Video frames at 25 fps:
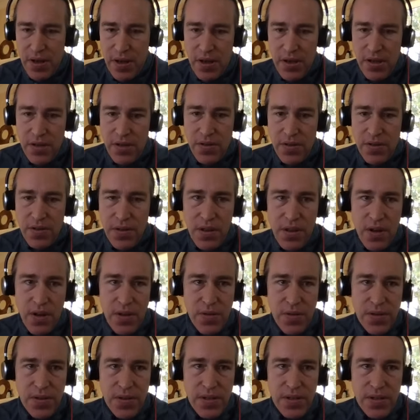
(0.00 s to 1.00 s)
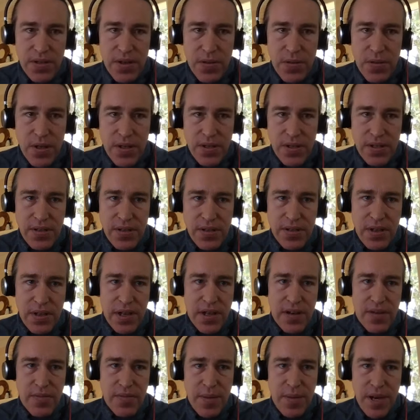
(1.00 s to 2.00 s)
using the host OS's
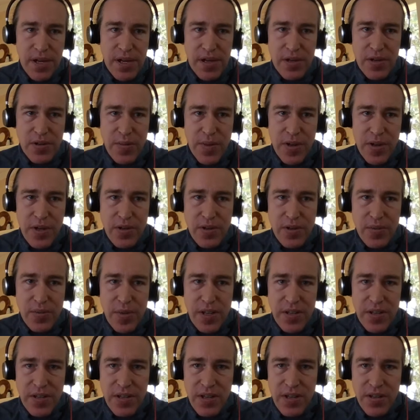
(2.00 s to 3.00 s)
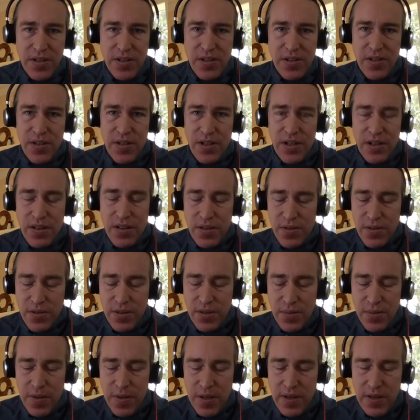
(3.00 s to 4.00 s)
native package manager makes it easier to get those
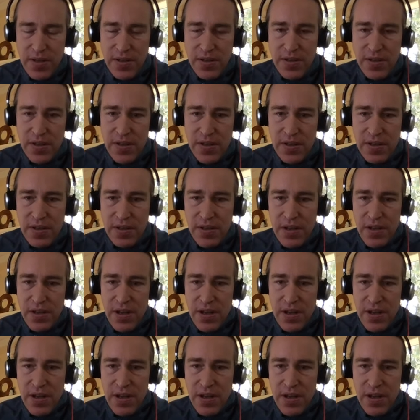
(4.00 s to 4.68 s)
dependencies.